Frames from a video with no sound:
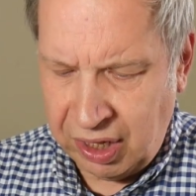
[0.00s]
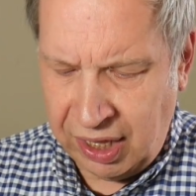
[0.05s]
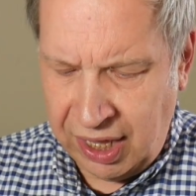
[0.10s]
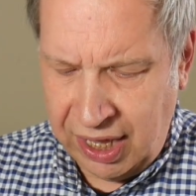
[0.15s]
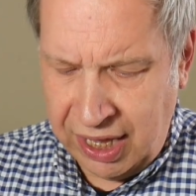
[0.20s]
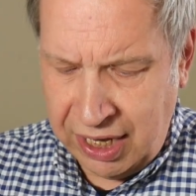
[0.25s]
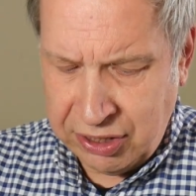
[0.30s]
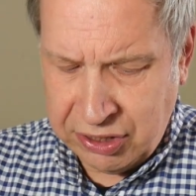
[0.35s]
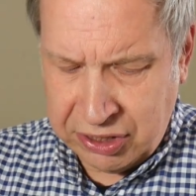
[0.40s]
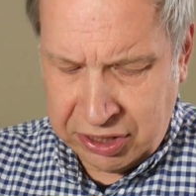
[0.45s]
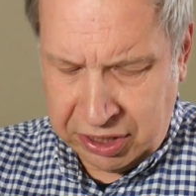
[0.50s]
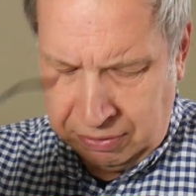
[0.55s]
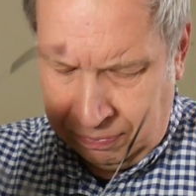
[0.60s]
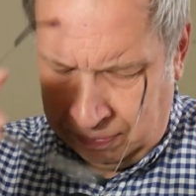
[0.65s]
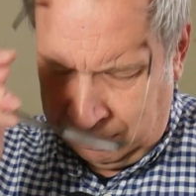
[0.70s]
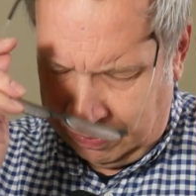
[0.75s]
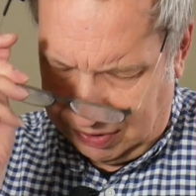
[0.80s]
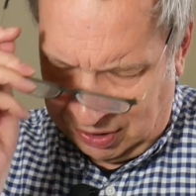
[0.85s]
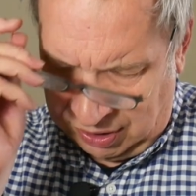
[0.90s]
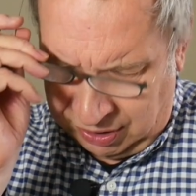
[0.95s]
It's
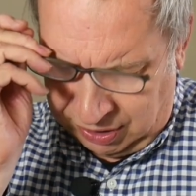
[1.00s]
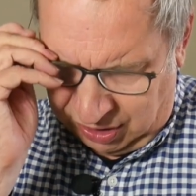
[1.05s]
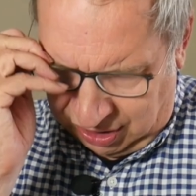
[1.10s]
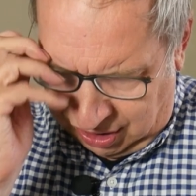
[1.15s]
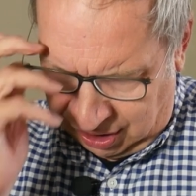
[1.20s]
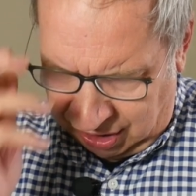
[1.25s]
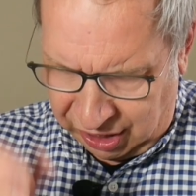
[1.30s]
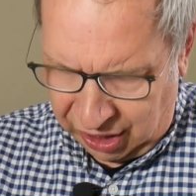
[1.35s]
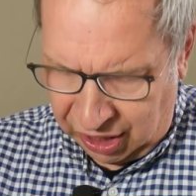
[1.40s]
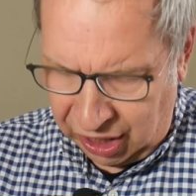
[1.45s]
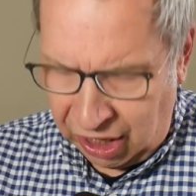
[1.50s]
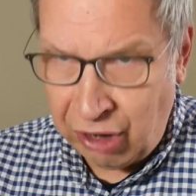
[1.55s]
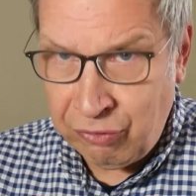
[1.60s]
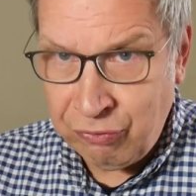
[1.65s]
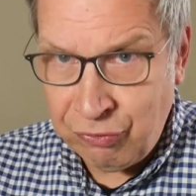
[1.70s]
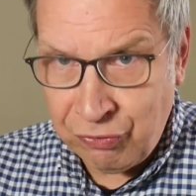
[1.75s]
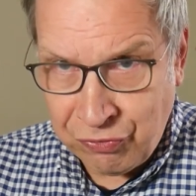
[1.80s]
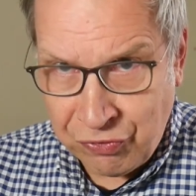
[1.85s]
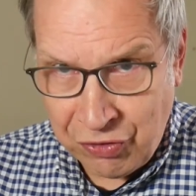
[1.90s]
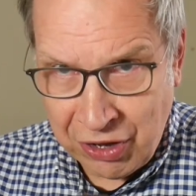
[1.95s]
a
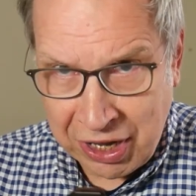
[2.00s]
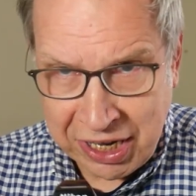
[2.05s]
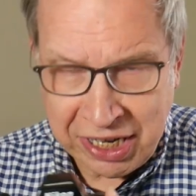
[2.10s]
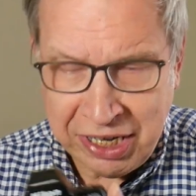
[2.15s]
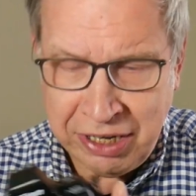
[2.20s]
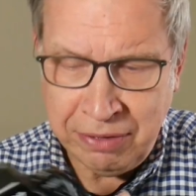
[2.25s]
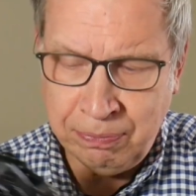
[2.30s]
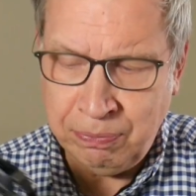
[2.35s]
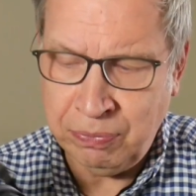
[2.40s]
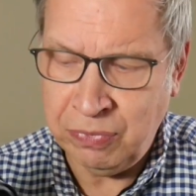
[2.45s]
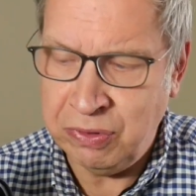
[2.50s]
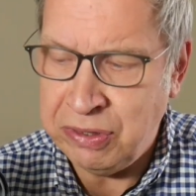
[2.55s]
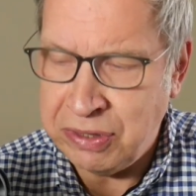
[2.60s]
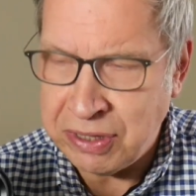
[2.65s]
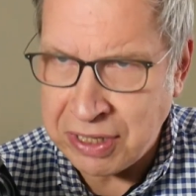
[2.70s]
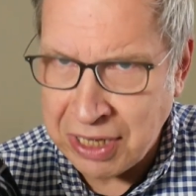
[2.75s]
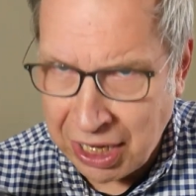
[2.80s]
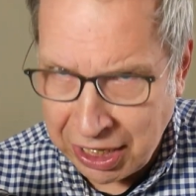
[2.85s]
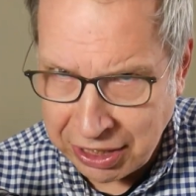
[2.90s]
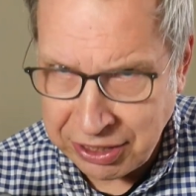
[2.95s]
very
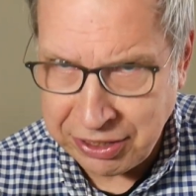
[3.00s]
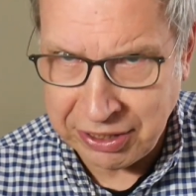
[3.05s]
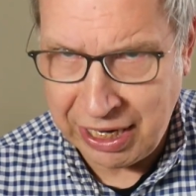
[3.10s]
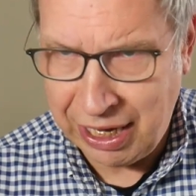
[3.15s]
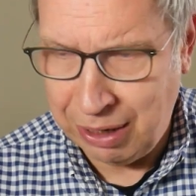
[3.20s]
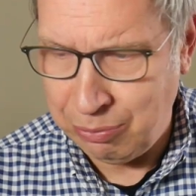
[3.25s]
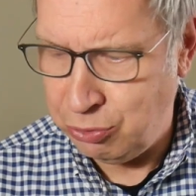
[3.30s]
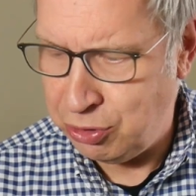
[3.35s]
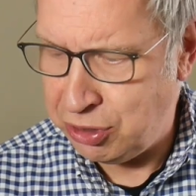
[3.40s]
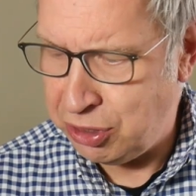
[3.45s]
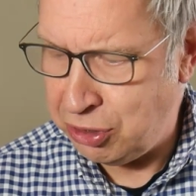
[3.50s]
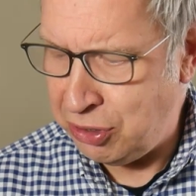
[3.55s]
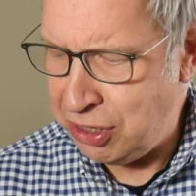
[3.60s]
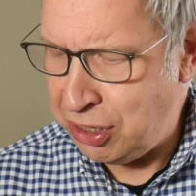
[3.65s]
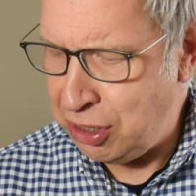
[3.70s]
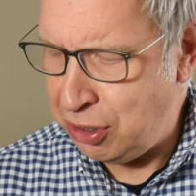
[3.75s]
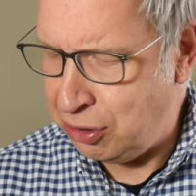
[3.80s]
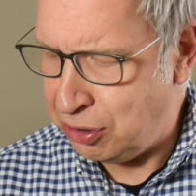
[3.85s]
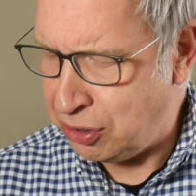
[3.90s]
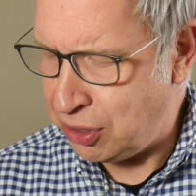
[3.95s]
nice camera to
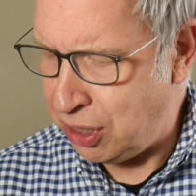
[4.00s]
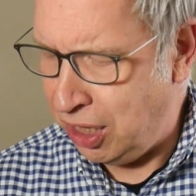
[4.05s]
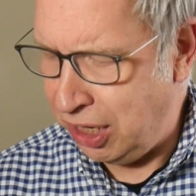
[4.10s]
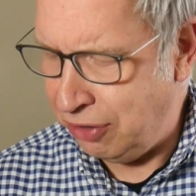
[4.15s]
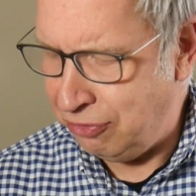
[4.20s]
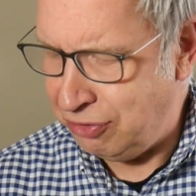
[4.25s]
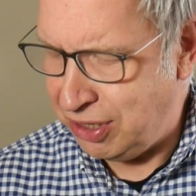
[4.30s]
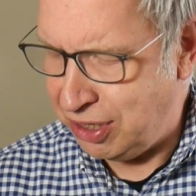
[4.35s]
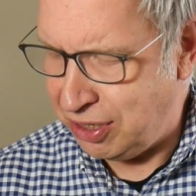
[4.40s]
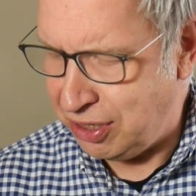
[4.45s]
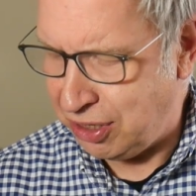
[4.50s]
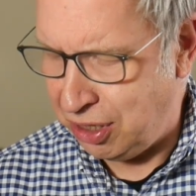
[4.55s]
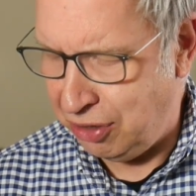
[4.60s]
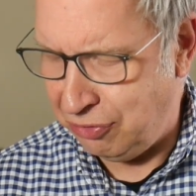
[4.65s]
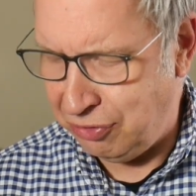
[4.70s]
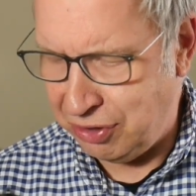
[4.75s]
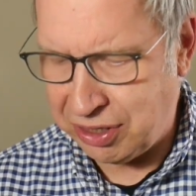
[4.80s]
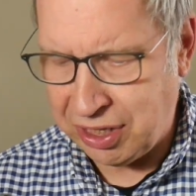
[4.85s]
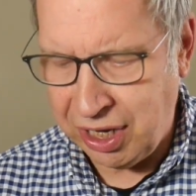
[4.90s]
use, I've discovered.